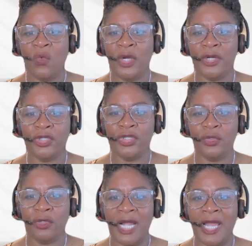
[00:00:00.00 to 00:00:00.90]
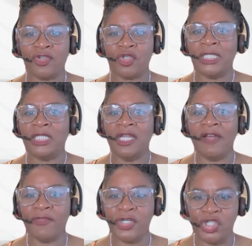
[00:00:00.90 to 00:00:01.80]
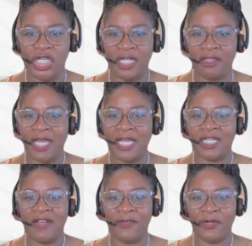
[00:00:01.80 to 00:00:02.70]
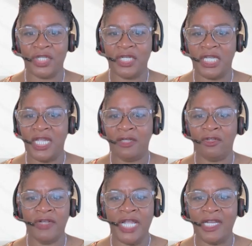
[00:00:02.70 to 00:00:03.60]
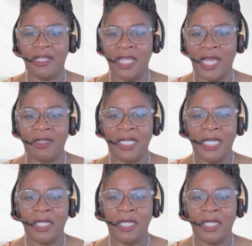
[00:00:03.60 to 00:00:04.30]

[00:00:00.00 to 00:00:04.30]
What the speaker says: where you're actually leveraging that diversity and creating that